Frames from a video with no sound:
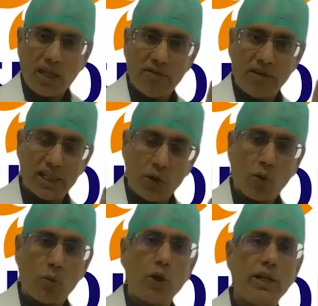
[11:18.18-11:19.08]
whereas a
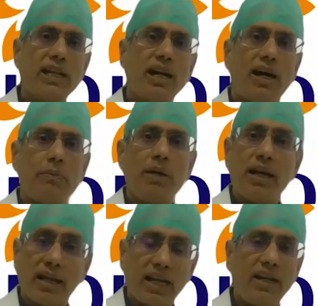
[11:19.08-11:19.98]
robotic arm
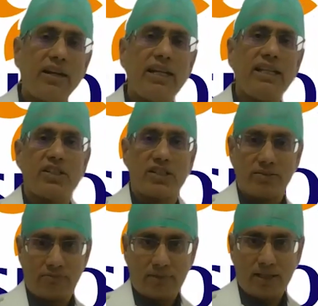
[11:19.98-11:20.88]
can reach.
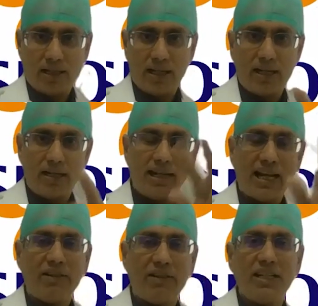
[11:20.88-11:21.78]
It will
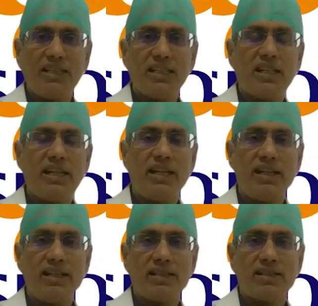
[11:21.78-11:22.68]
have a 360
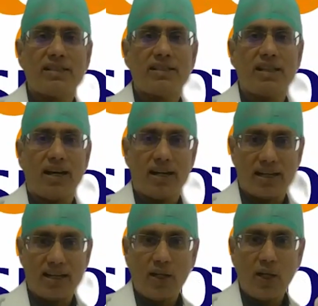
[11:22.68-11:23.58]
degrees
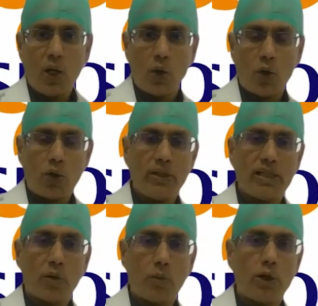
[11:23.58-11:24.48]
arc over
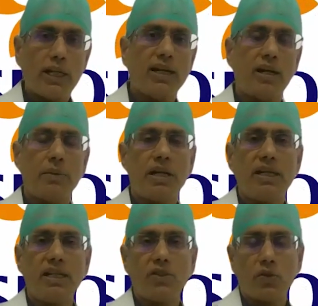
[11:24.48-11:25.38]
which a robotic arm can
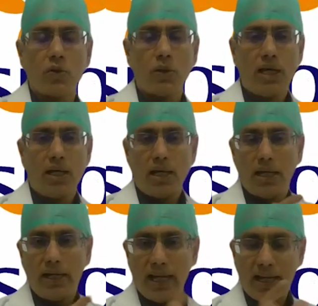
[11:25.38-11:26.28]
reach. So
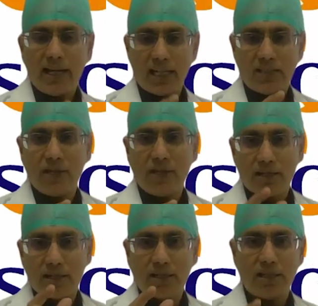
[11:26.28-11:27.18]
in areas where
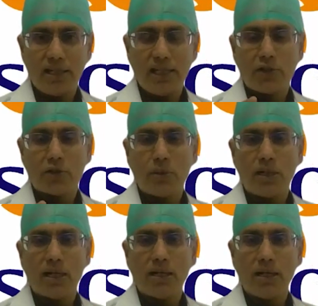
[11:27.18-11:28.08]
surgery needs to be
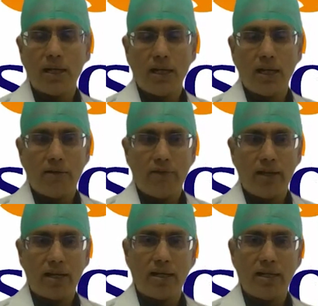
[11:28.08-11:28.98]
done,
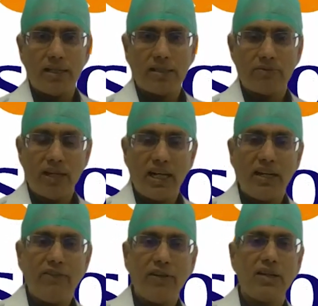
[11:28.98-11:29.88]
where it is very
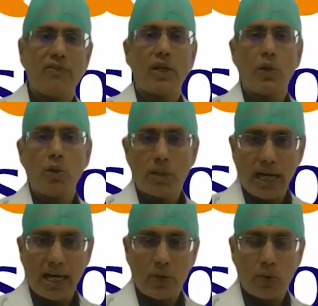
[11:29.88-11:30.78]
difficult for a human
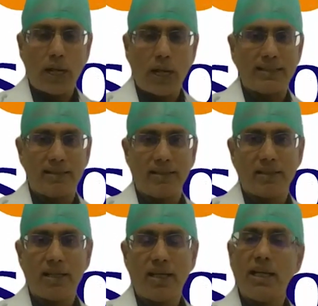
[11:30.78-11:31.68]
hand to
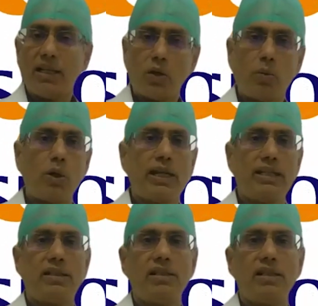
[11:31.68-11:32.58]
access, the
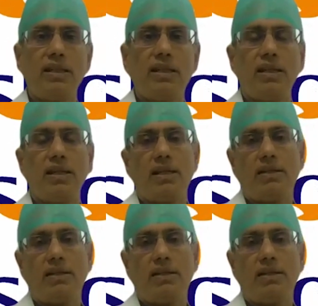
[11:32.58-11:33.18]
robotic surgery